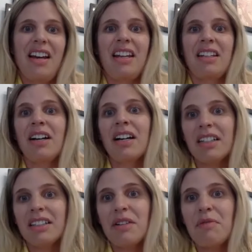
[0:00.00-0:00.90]
And
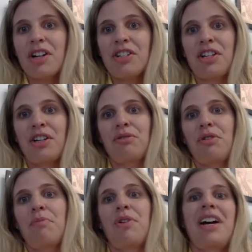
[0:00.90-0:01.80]
luckily, Washington
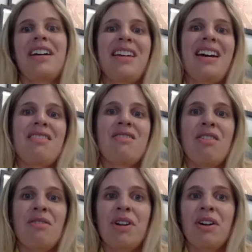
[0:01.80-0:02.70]
Global has had
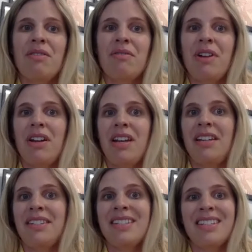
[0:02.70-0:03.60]
no known
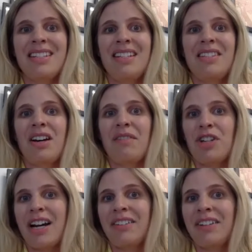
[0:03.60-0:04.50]
instances of
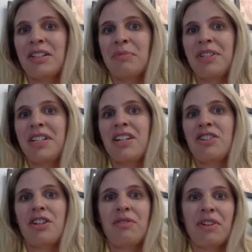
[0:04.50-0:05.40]
child exploitation